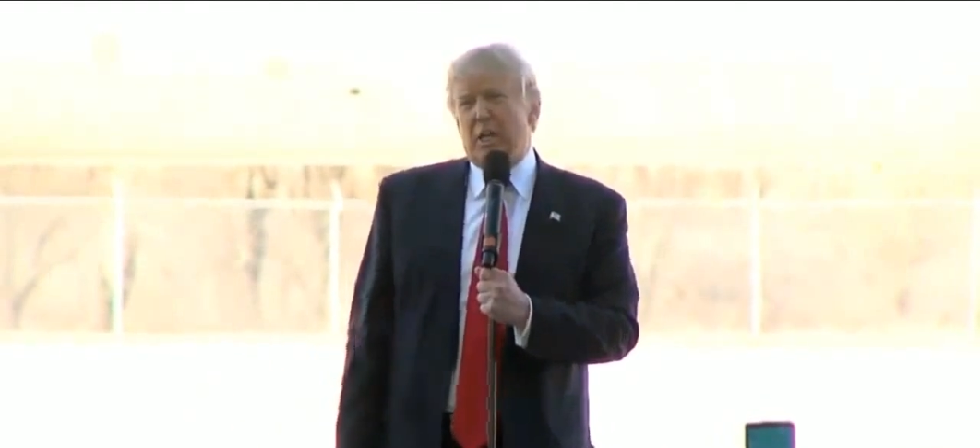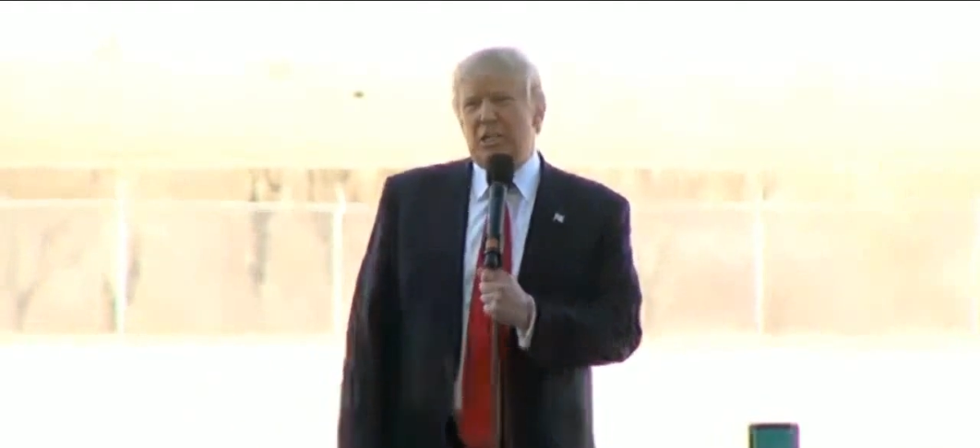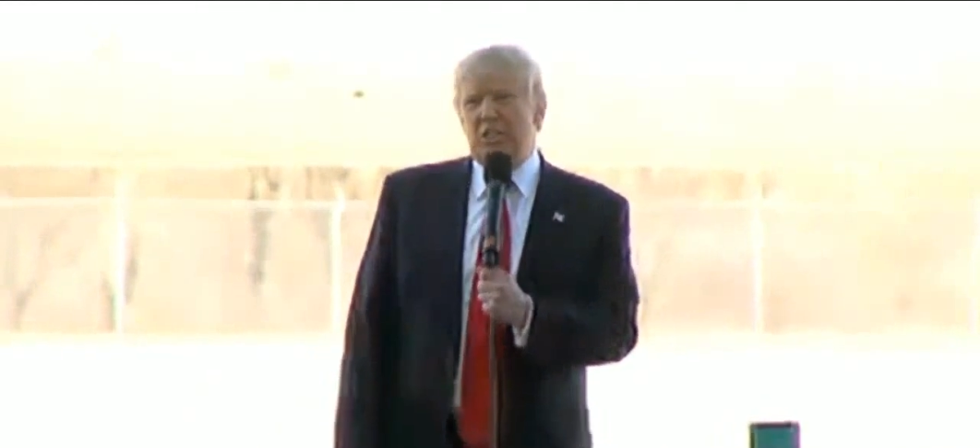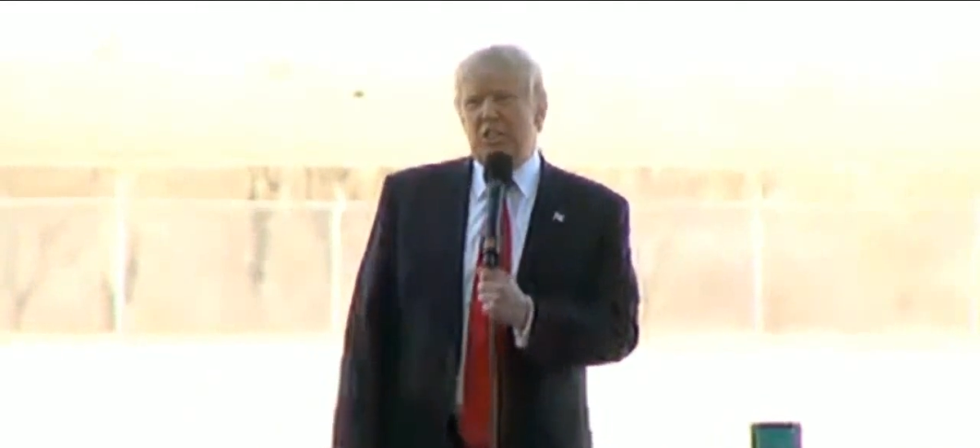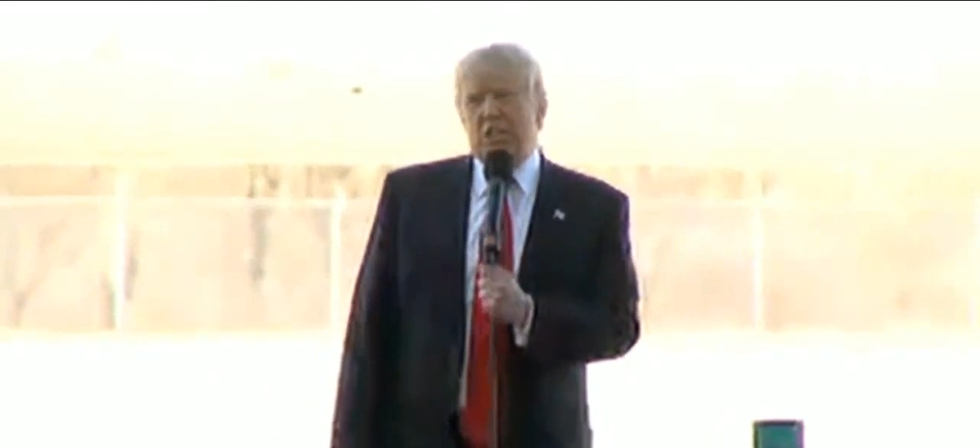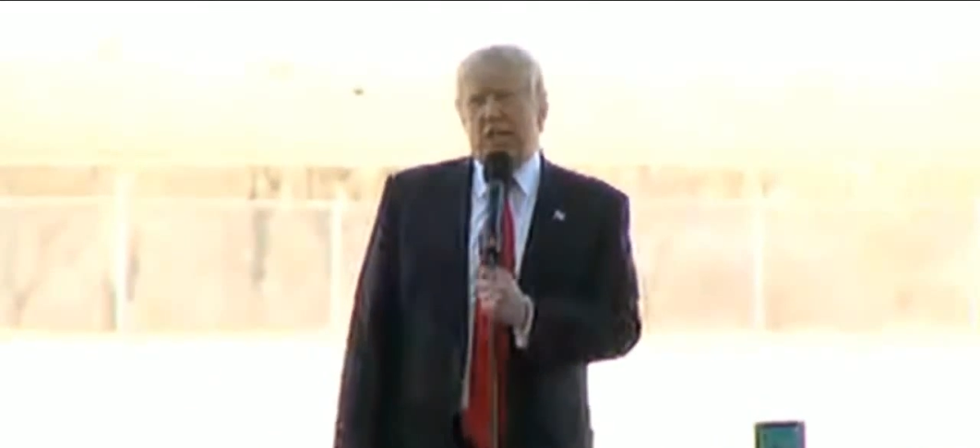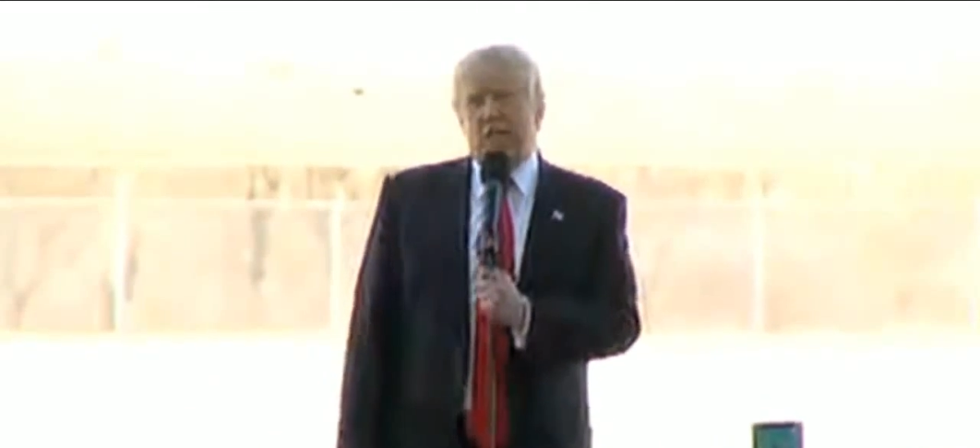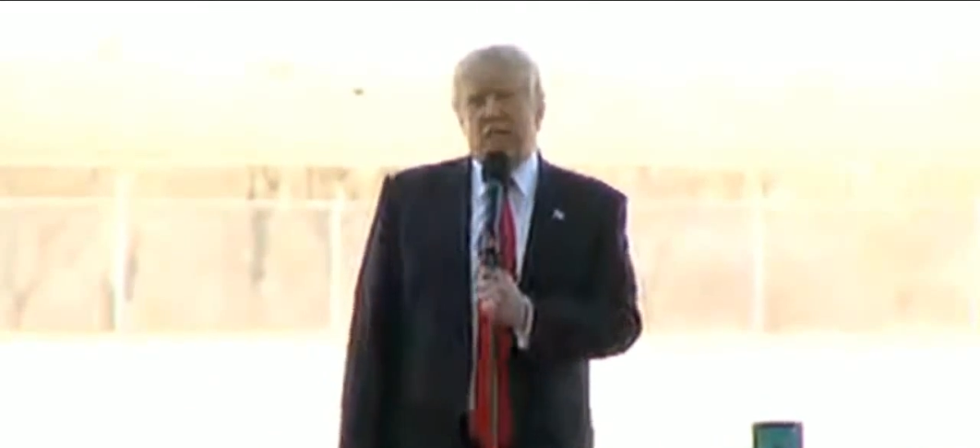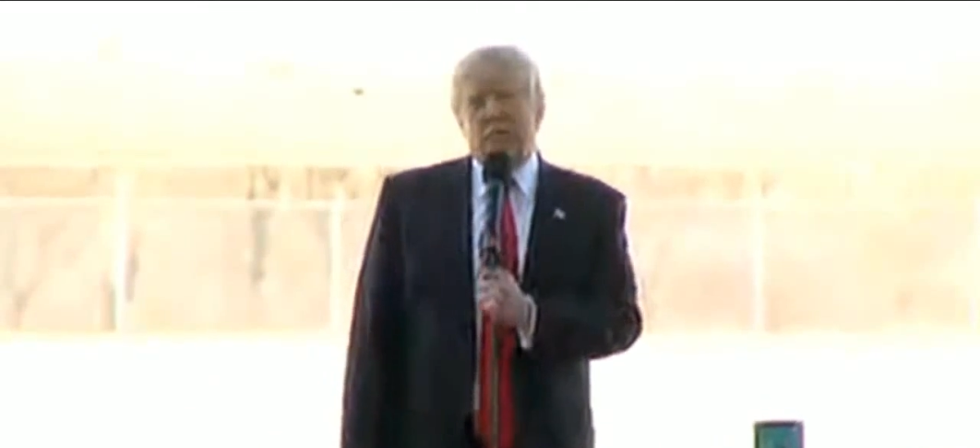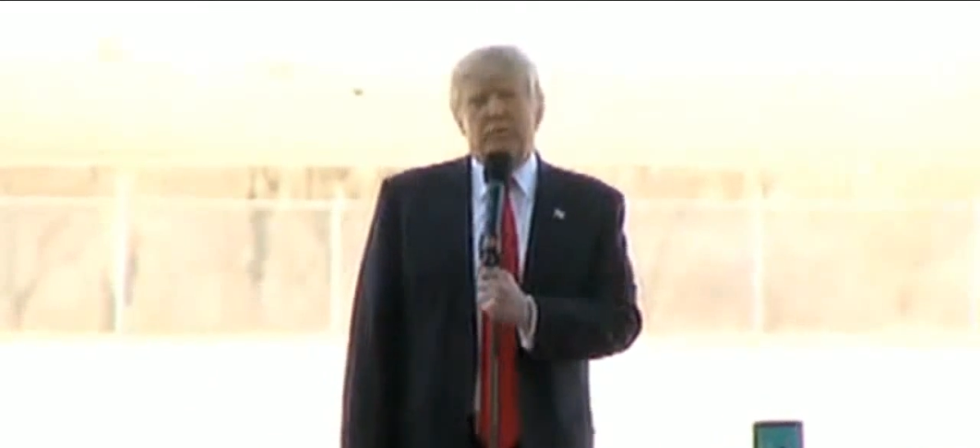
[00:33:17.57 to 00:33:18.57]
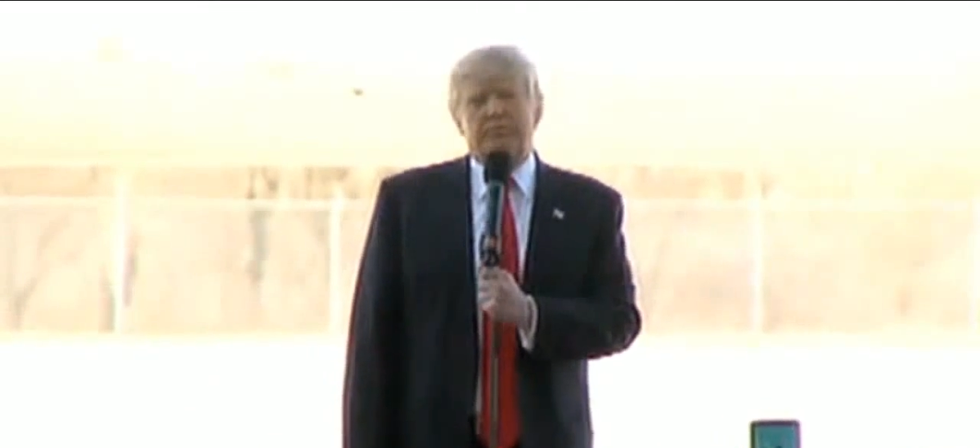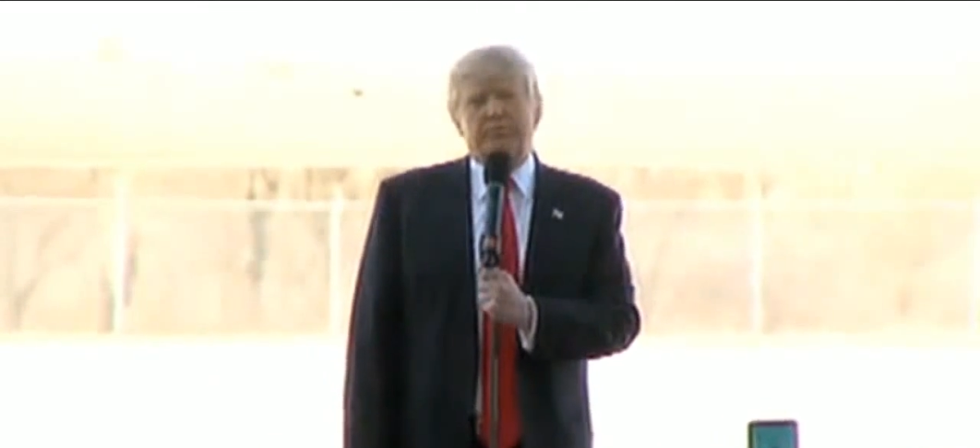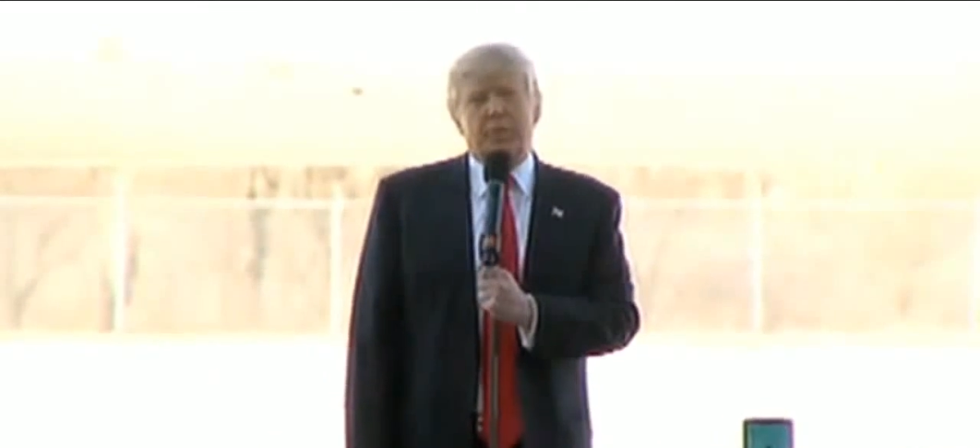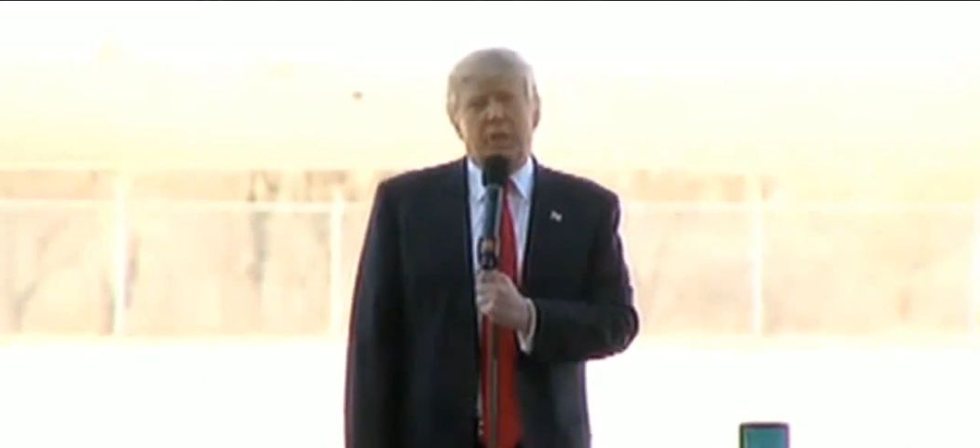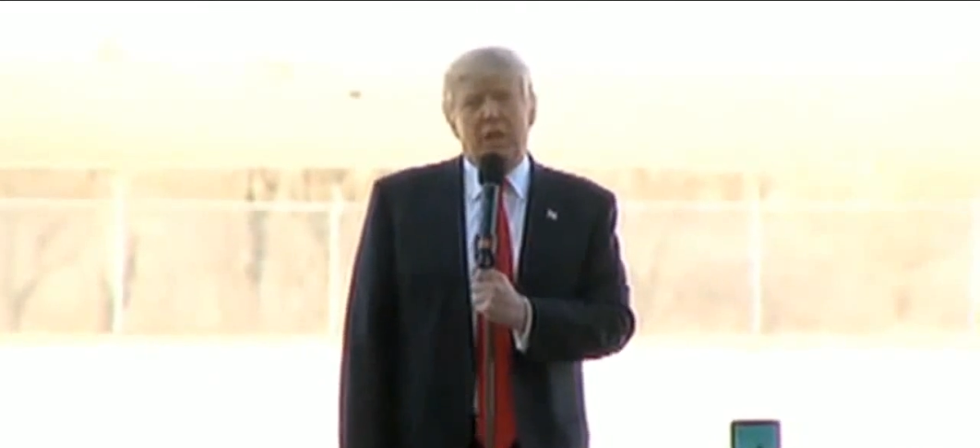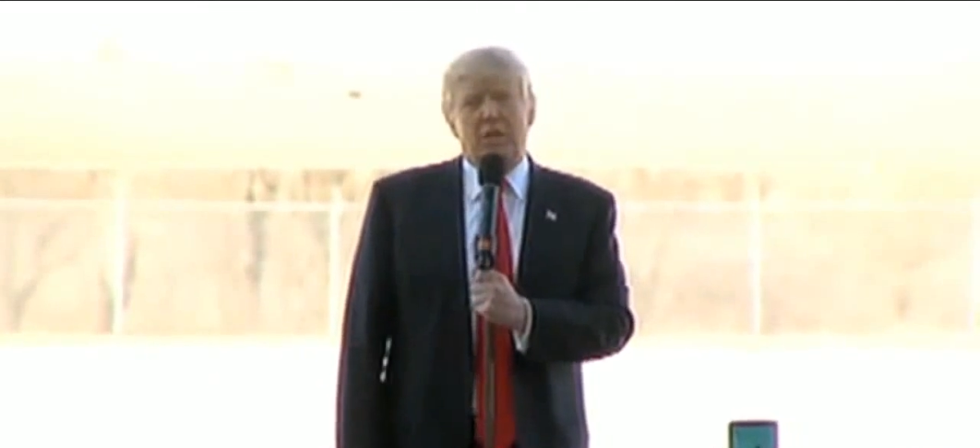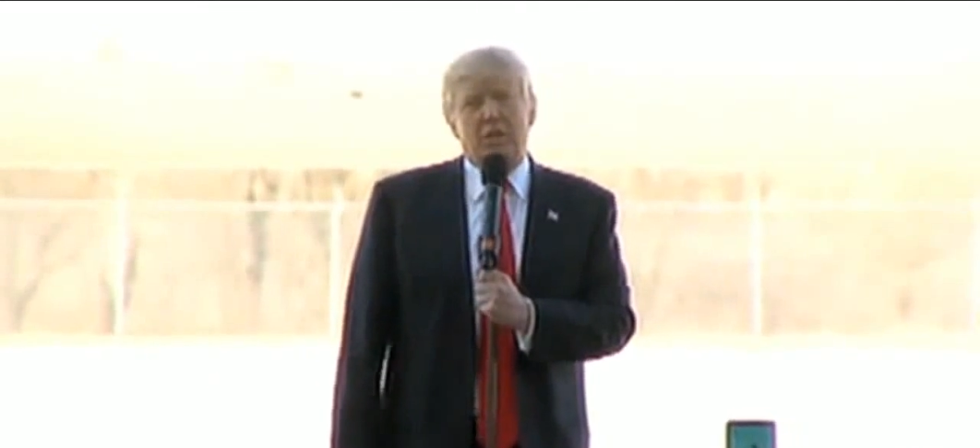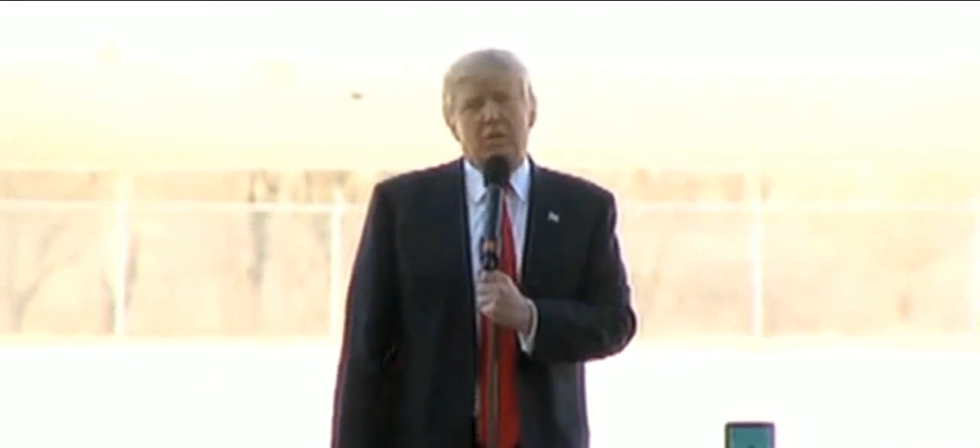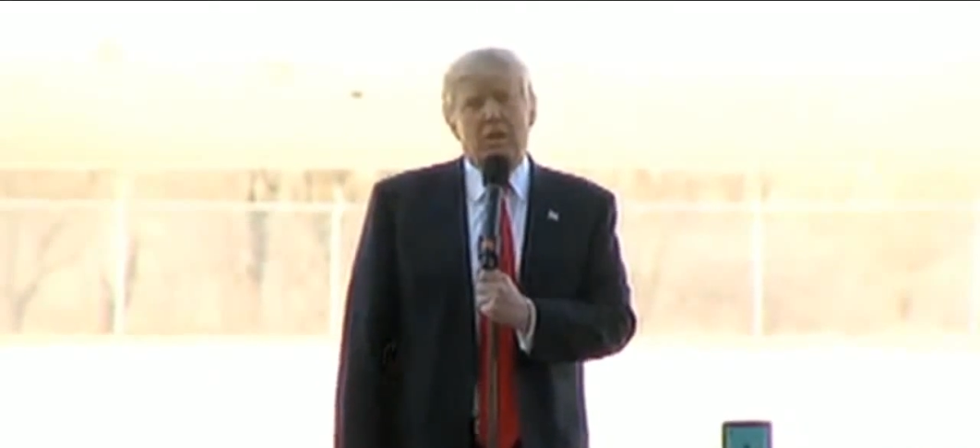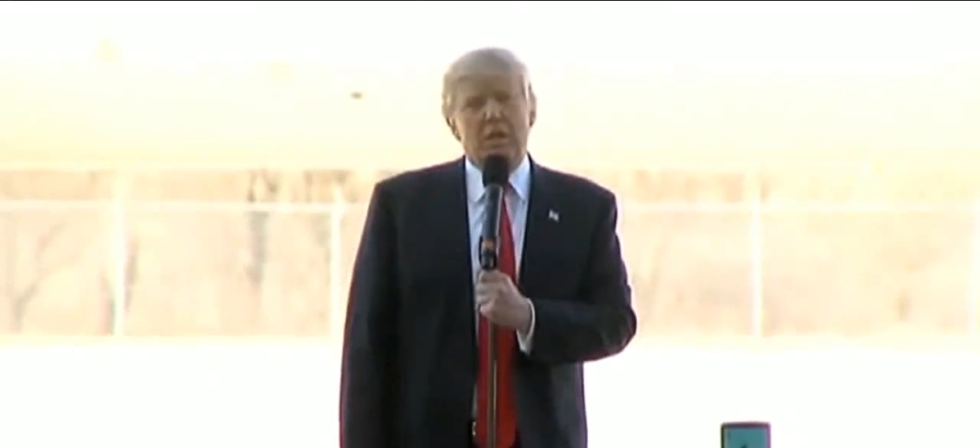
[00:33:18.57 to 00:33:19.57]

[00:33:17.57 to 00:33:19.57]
You just can't do it. You can't do it.